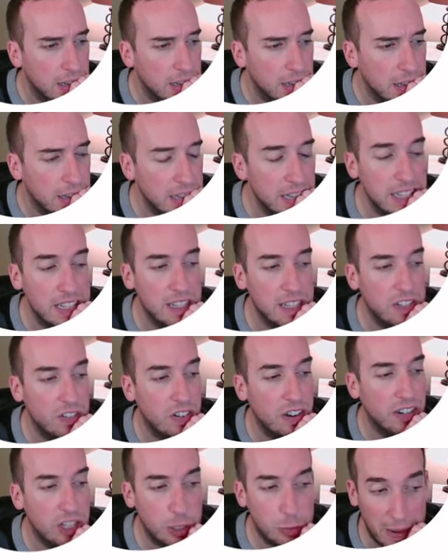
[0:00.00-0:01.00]
This is very
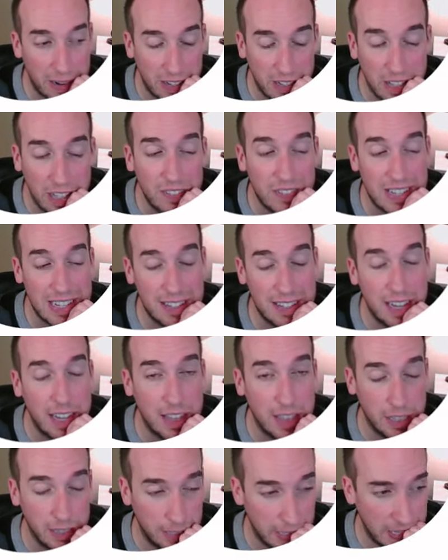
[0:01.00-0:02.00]
speculative to
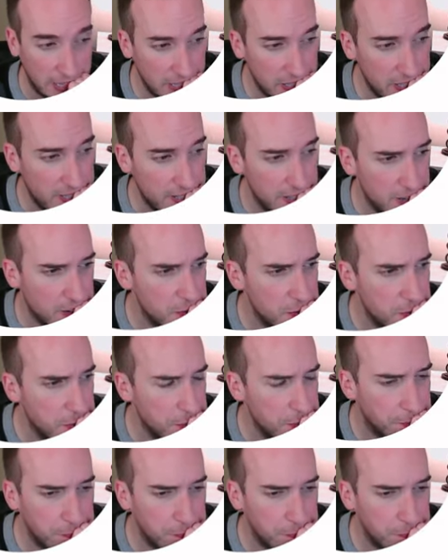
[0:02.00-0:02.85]
say the least.